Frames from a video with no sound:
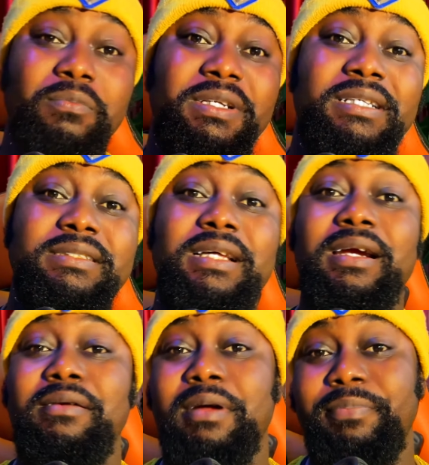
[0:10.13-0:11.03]
the
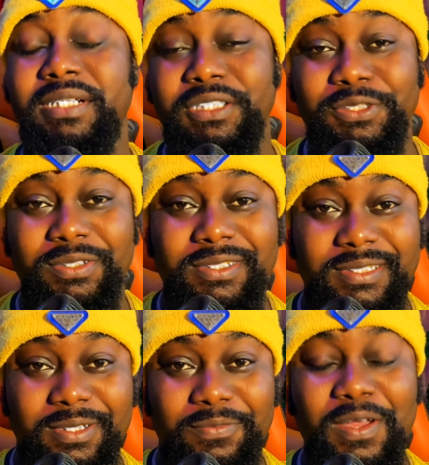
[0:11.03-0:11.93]
Instagram application
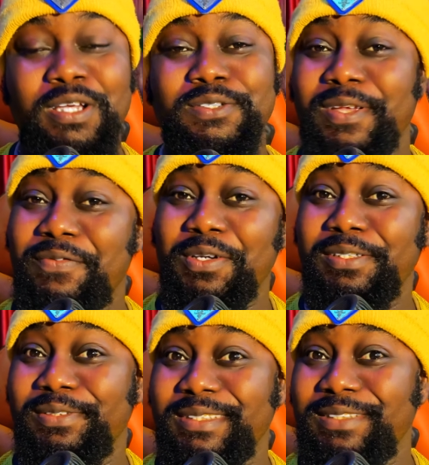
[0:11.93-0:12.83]
itself. So if you're
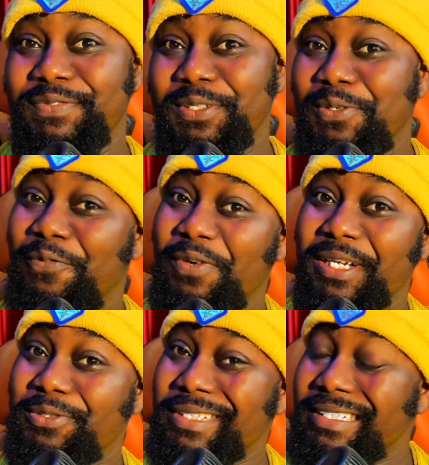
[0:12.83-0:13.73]
new to this video, don't
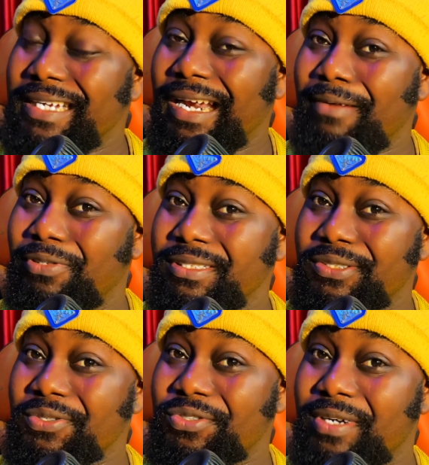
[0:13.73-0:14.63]
forget to hit that like button,
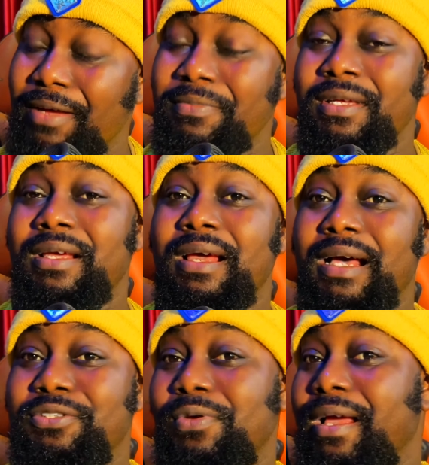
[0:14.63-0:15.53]
subscribe,
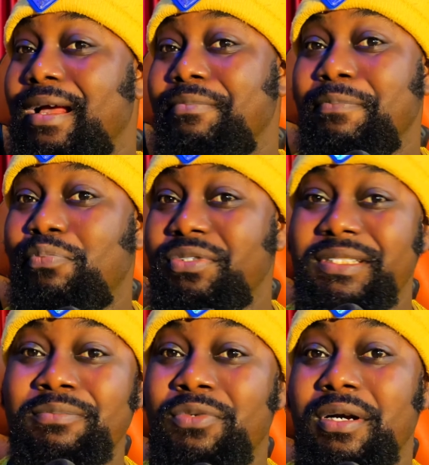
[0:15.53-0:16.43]
so I can be
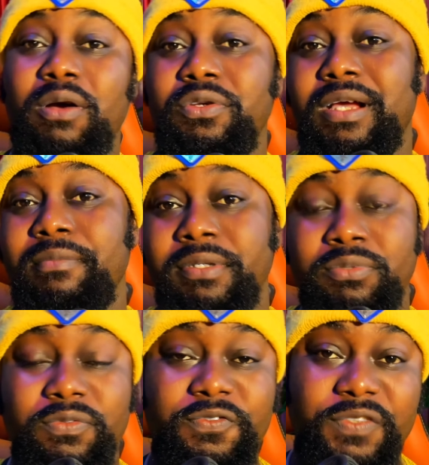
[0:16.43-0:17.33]
posting more. You can be able
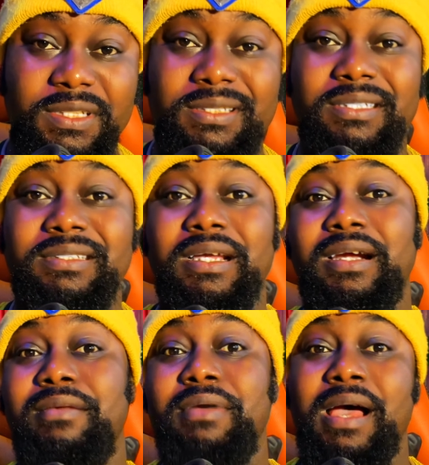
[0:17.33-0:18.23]
to fix
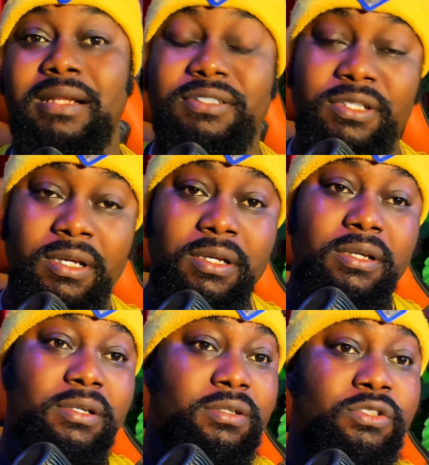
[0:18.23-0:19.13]
Instagram ads
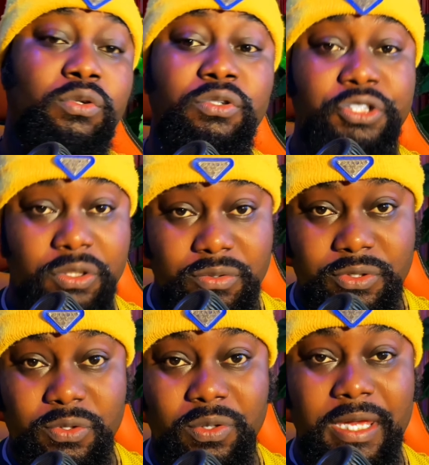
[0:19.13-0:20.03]

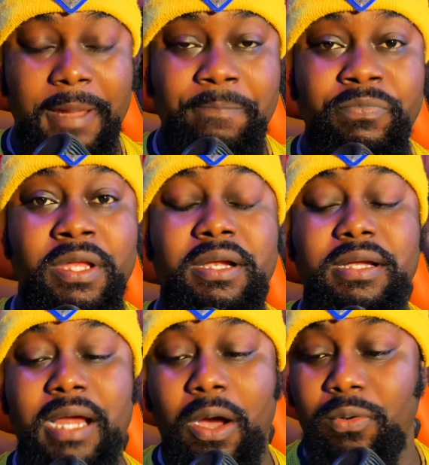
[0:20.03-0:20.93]
solutions. Okay,
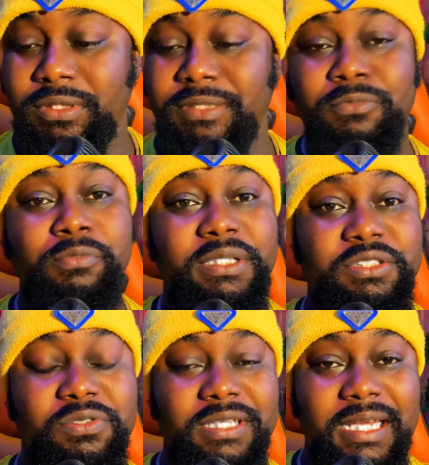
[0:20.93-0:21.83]
now the moment
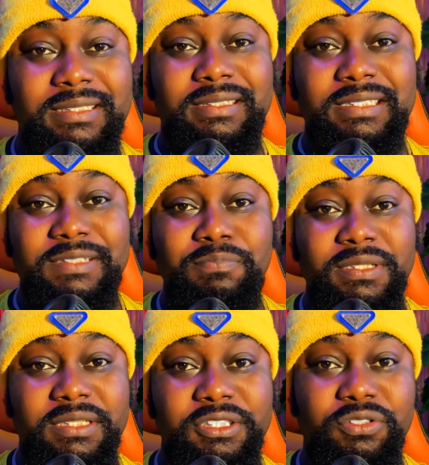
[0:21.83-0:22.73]
you get this
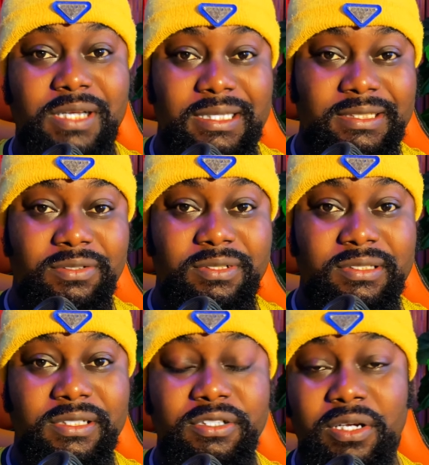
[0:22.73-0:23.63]
message you can see on the screen, you're